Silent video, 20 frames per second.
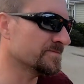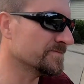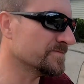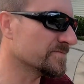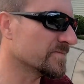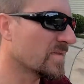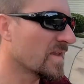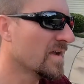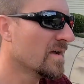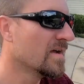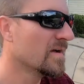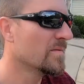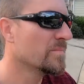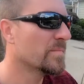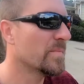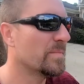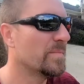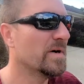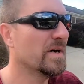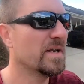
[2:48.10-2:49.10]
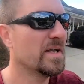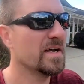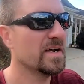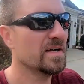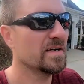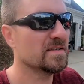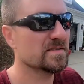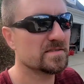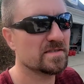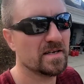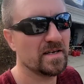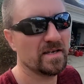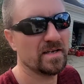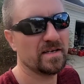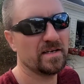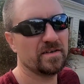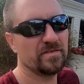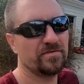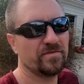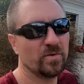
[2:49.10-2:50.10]
my buddy has
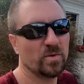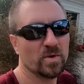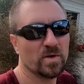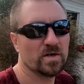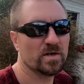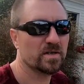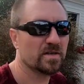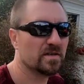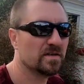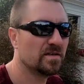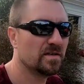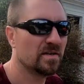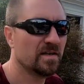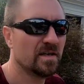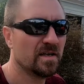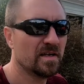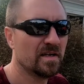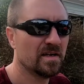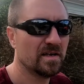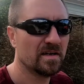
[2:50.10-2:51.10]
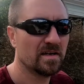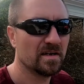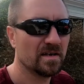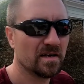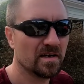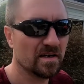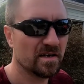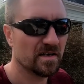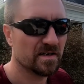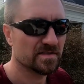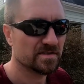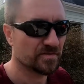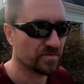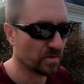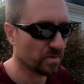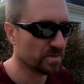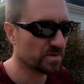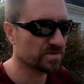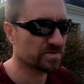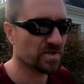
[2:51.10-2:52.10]
a Ford. Uh, it's
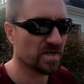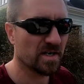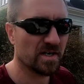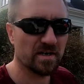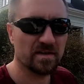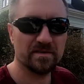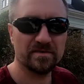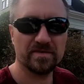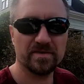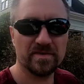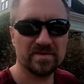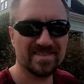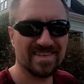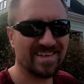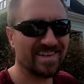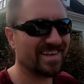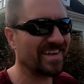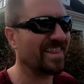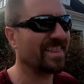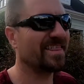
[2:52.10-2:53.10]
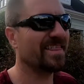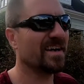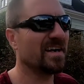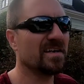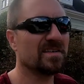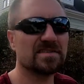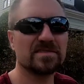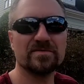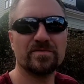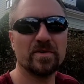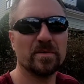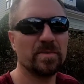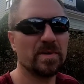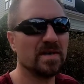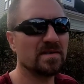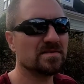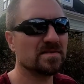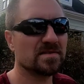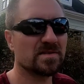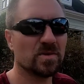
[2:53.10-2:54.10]
four wheel drive. It's got like a thousand foot
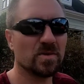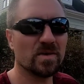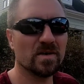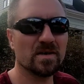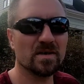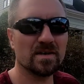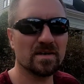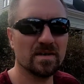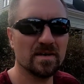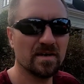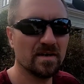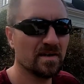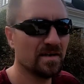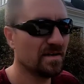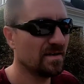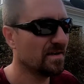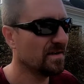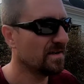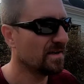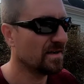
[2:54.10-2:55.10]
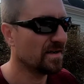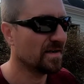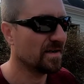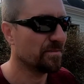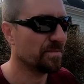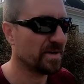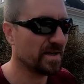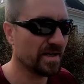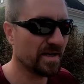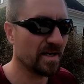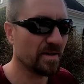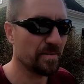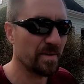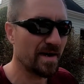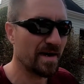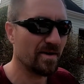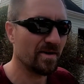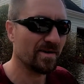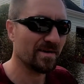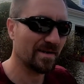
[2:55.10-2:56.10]
pounds of torque. Uh, plenty of
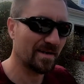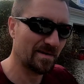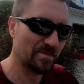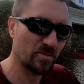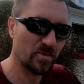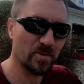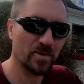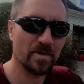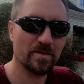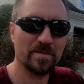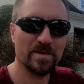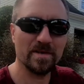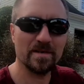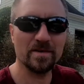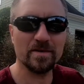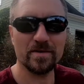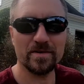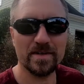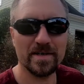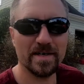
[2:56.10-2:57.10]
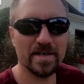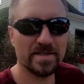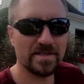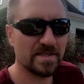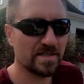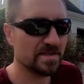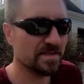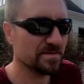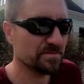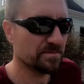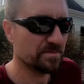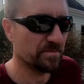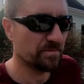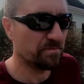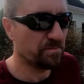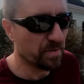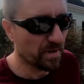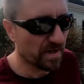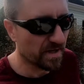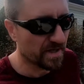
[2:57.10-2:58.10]
power, a lot more than my little Dodge here,
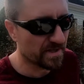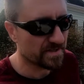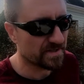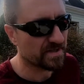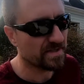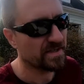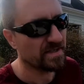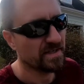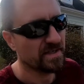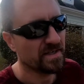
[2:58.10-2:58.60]
but